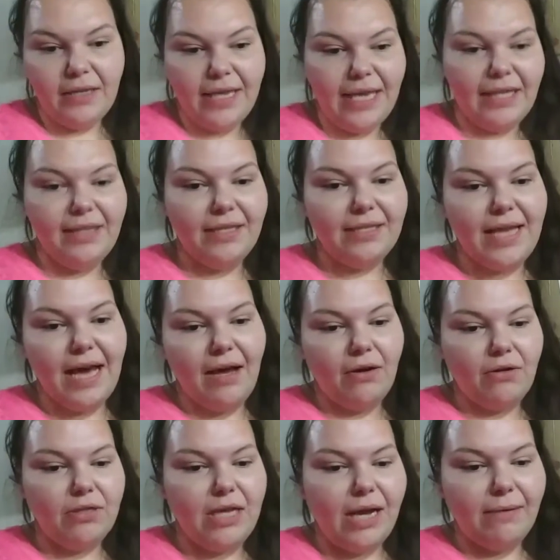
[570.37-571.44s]
get this
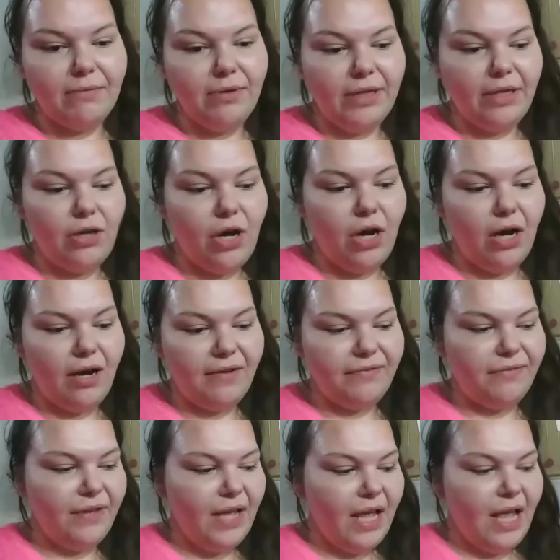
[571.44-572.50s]
countertop cleaned
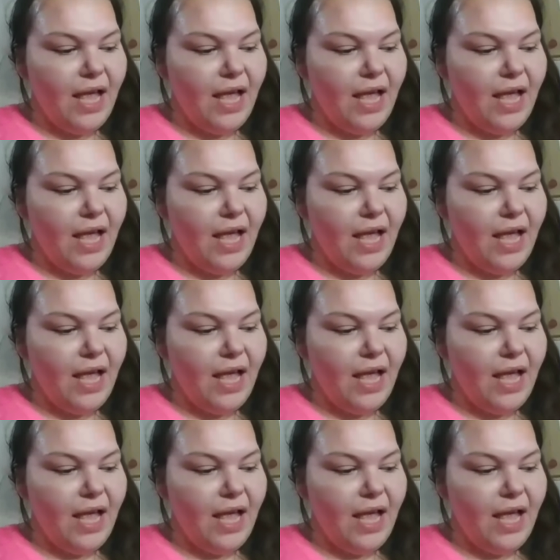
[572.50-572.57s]
off,